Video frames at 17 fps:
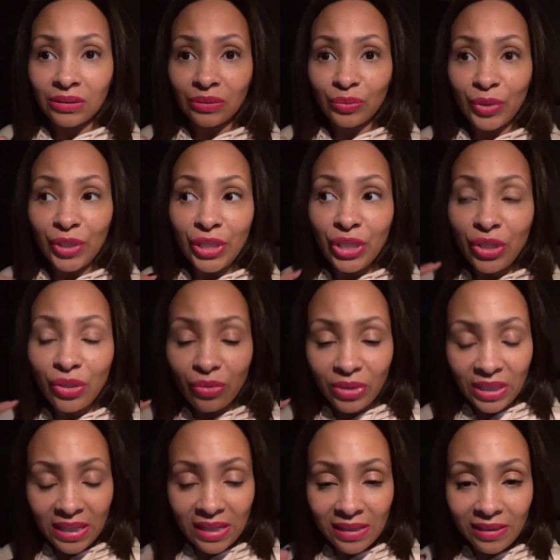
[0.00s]
When you
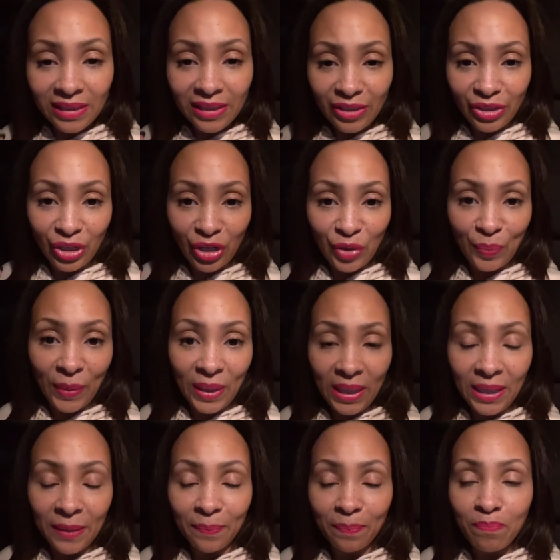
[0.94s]
decenter
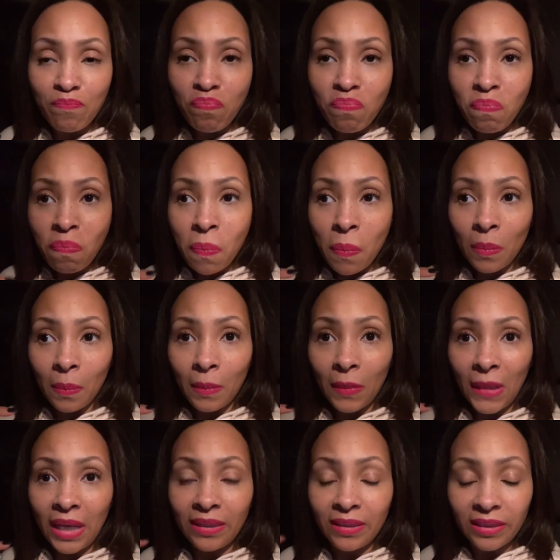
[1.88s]
men,
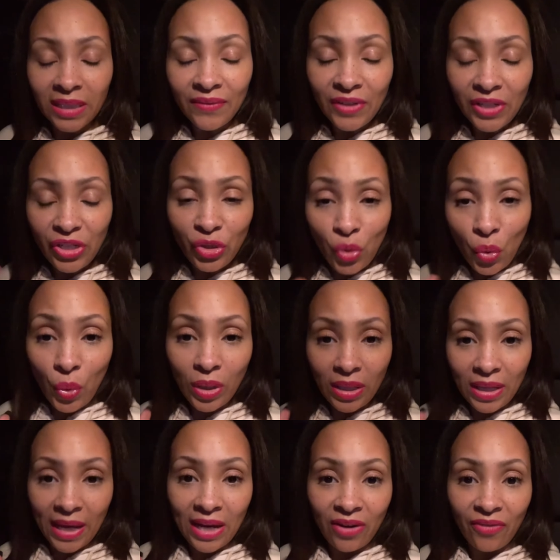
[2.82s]
it's living your
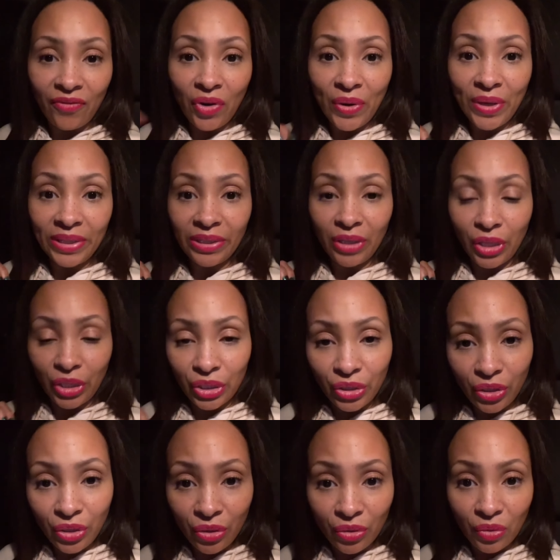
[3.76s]
life focusing on
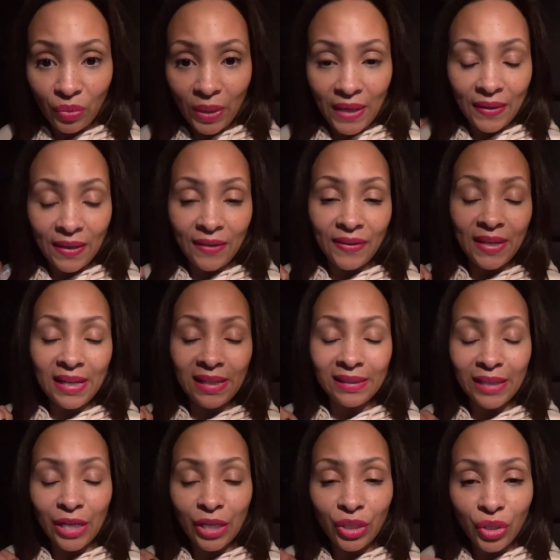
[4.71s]
you and the things
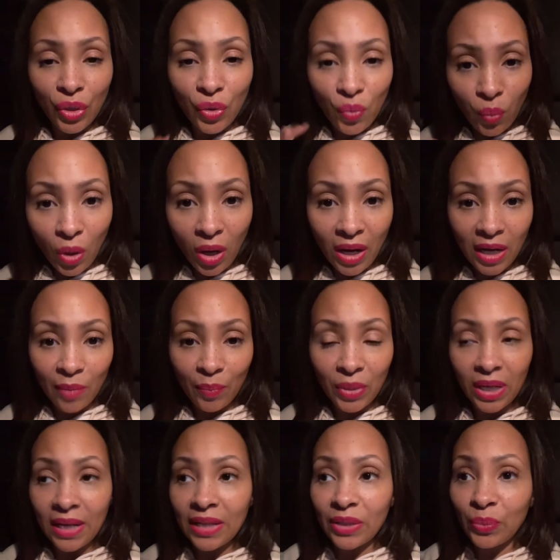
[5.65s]
that you want
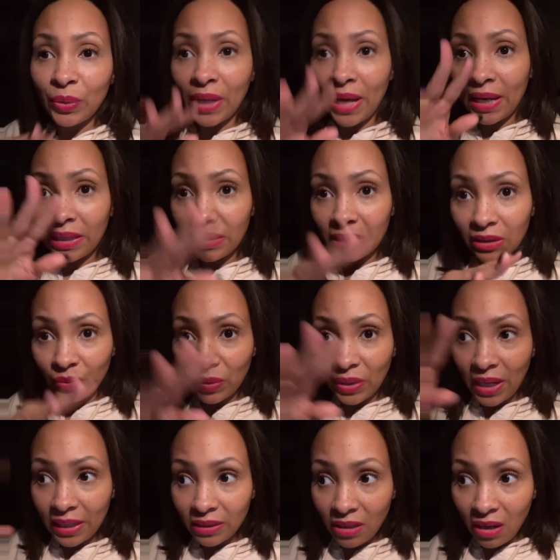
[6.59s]
because when i when
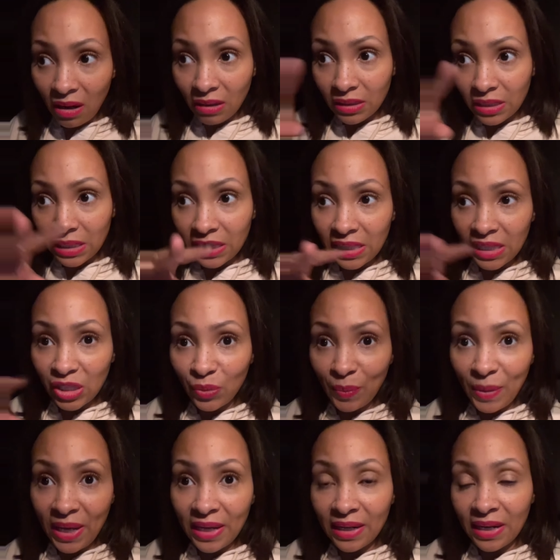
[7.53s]
i talk to these
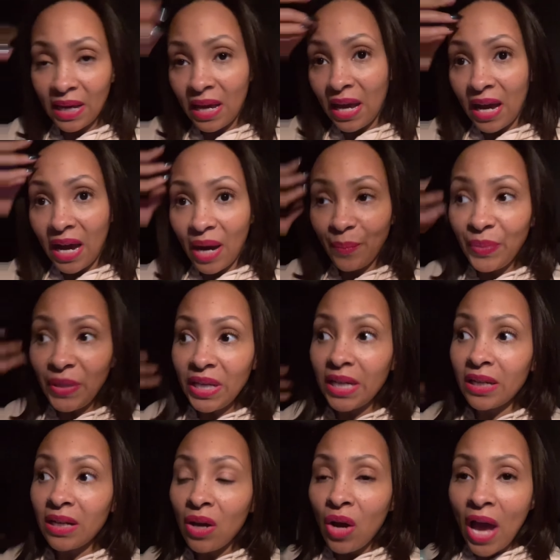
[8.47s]
men i'm
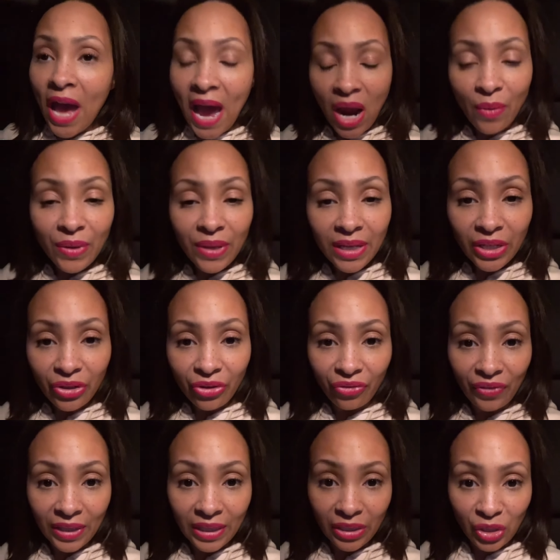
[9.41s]
thinking how are they going to
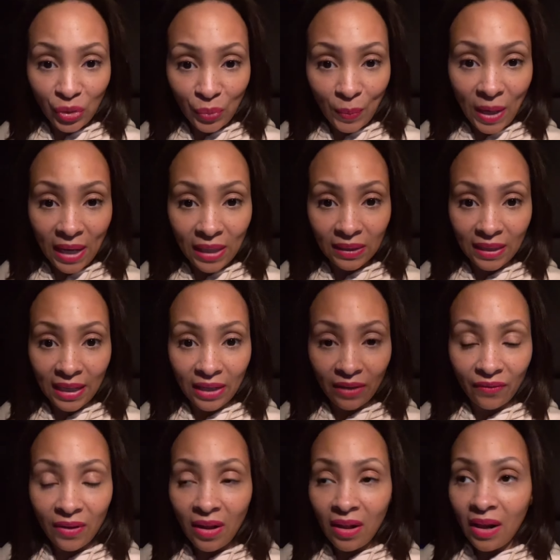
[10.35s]
fit into my
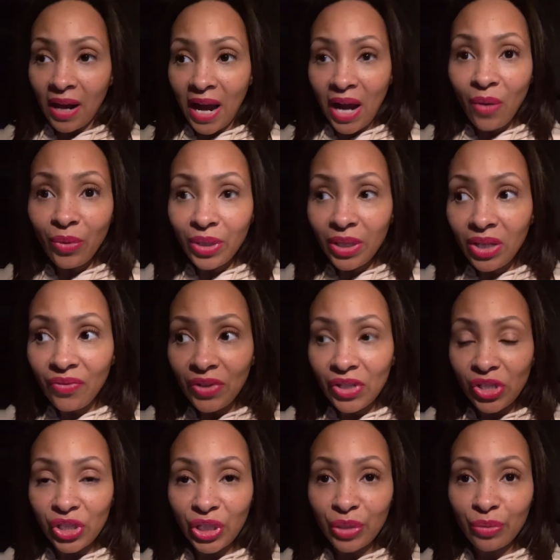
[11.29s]
life i want to
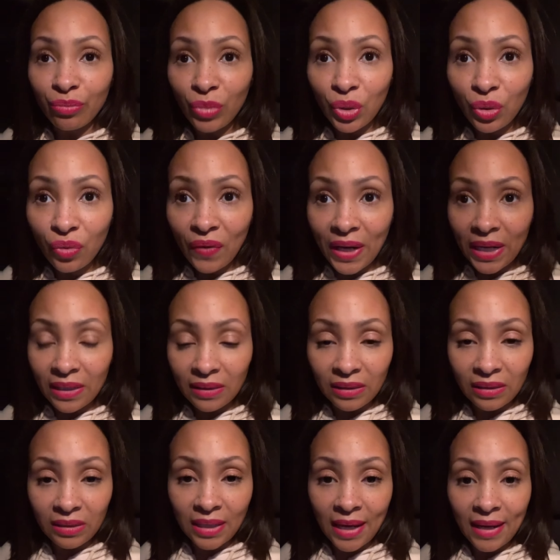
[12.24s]
eventually move out of the
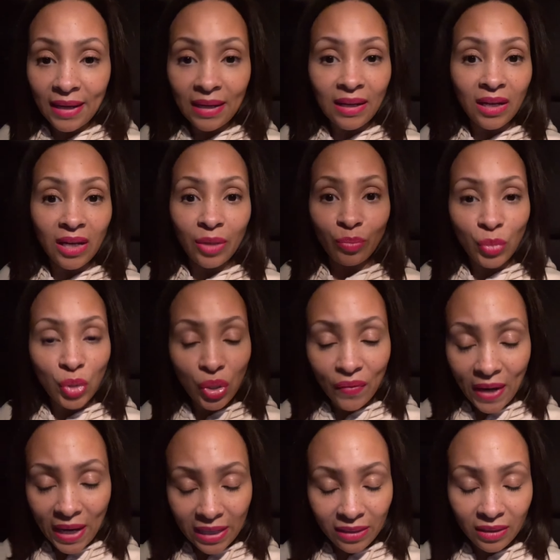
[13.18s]
state move
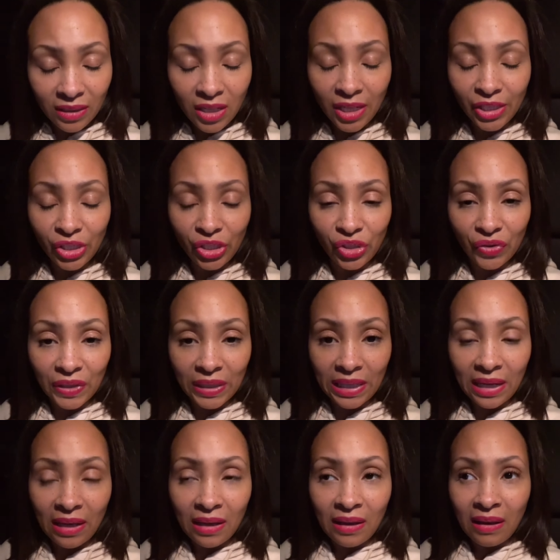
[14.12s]
out of the
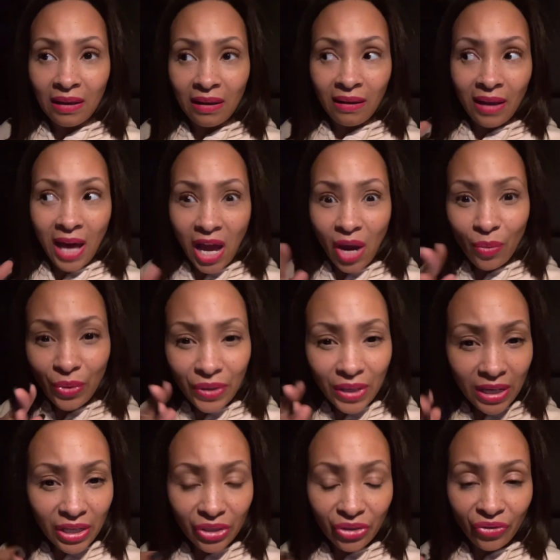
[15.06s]
country how are
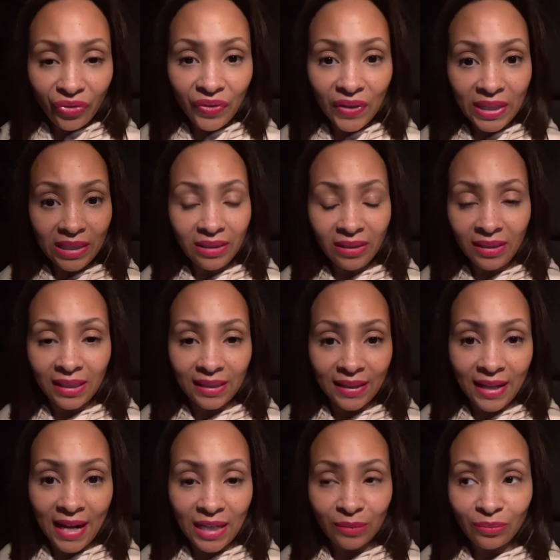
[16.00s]
they going to fit into
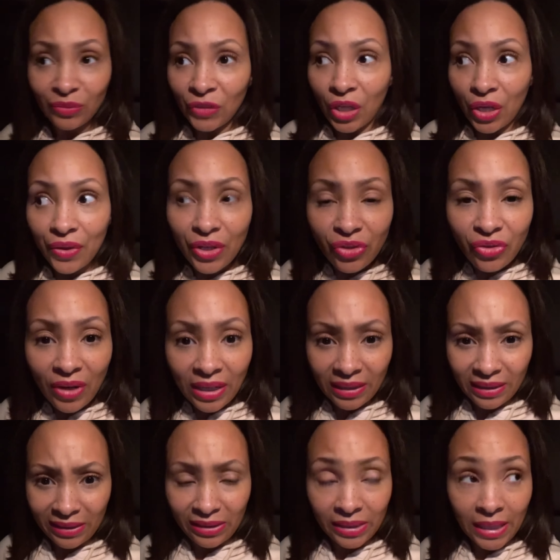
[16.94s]
that are they trying
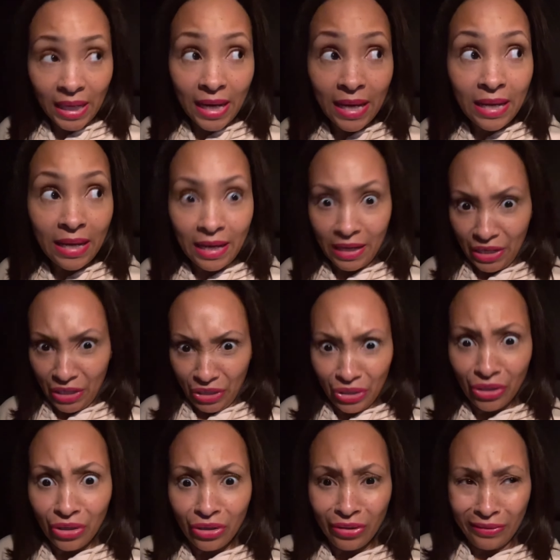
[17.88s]
to stay
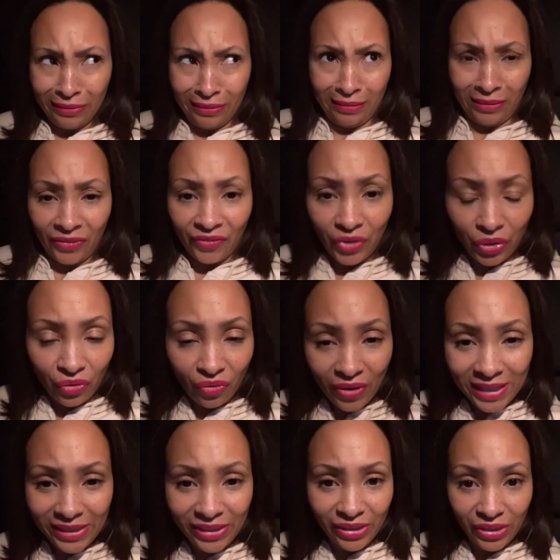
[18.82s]
here for the
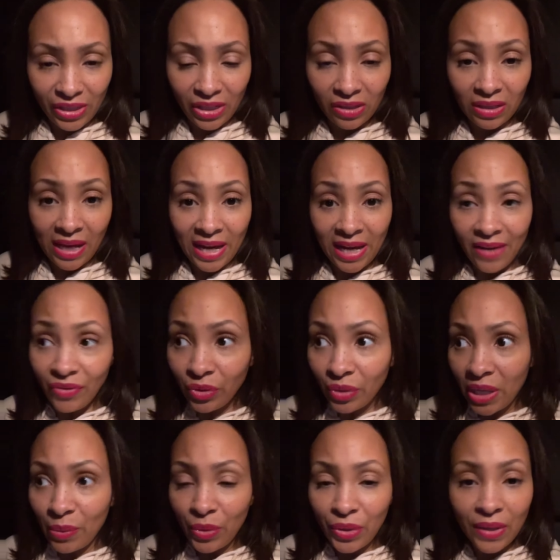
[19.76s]
rest of their lives
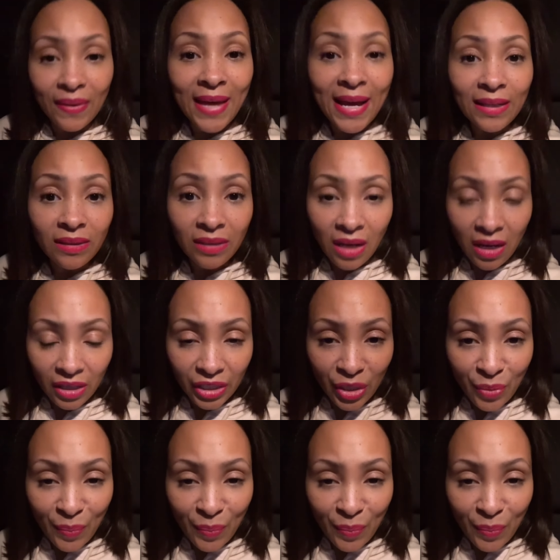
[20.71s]
okay well then that's not going to